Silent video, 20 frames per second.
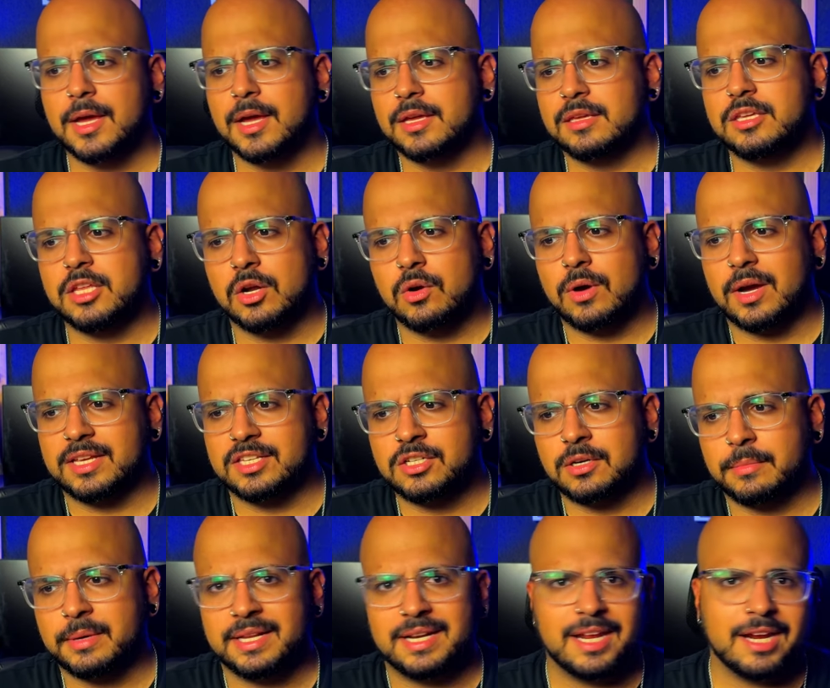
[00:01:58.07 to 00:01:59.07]
You know, I
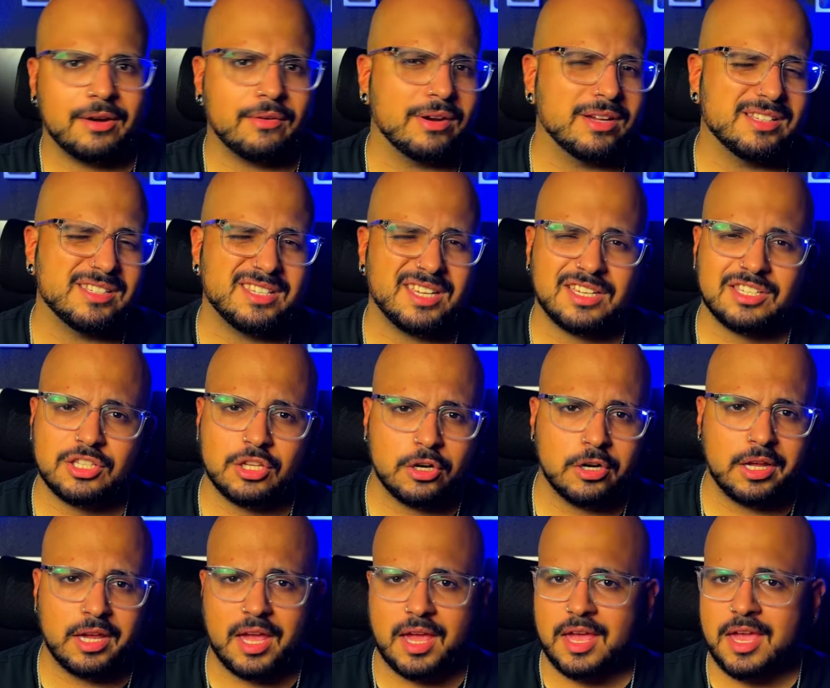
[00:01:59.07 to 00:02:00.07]
start my day around six
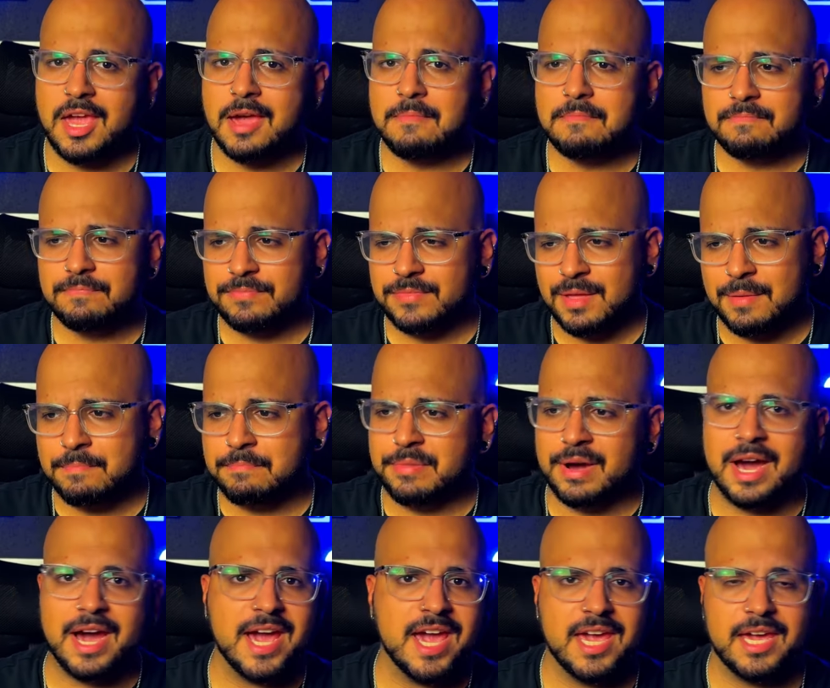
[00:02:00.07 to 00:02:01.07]
thirty a m
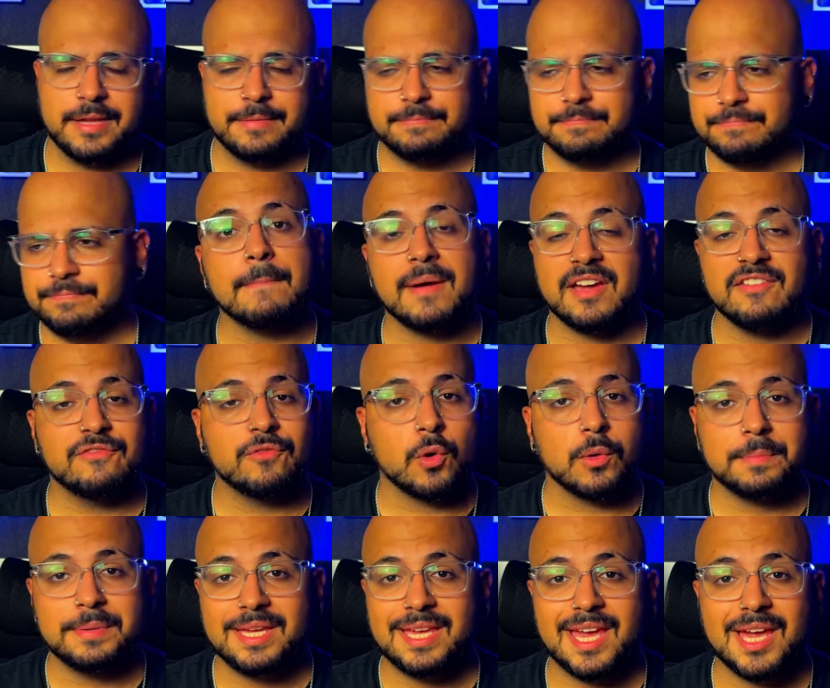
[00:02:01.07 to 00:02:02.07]
By, by
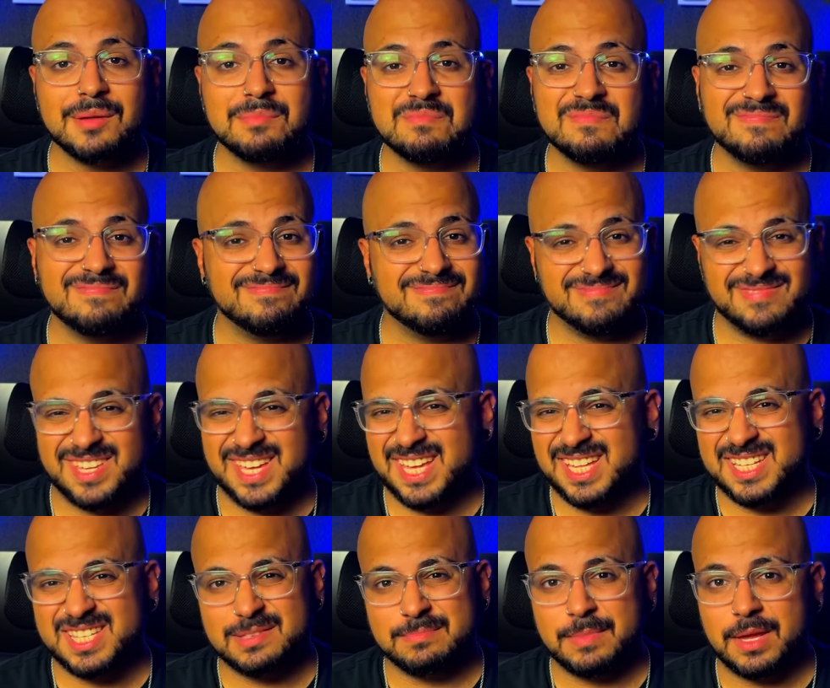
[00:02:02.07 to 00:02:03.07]
four p m,
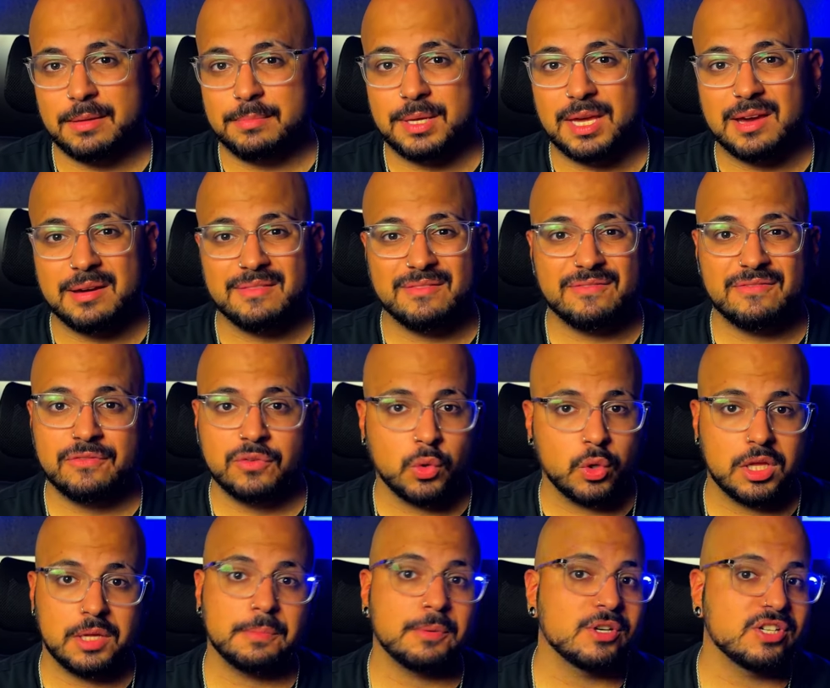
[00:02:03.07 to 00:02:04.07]
it's maybe at
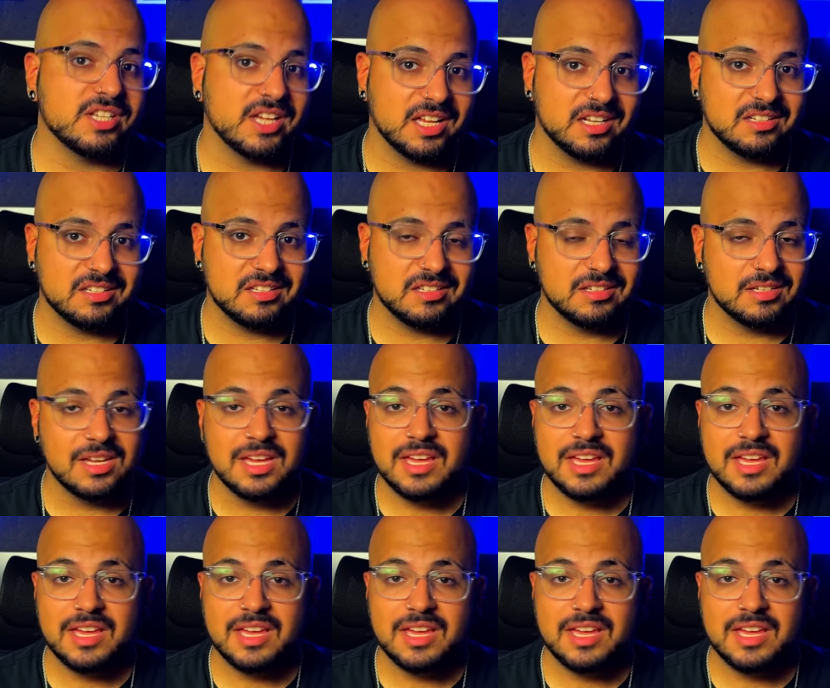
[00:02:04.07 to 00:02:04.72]
forty percent.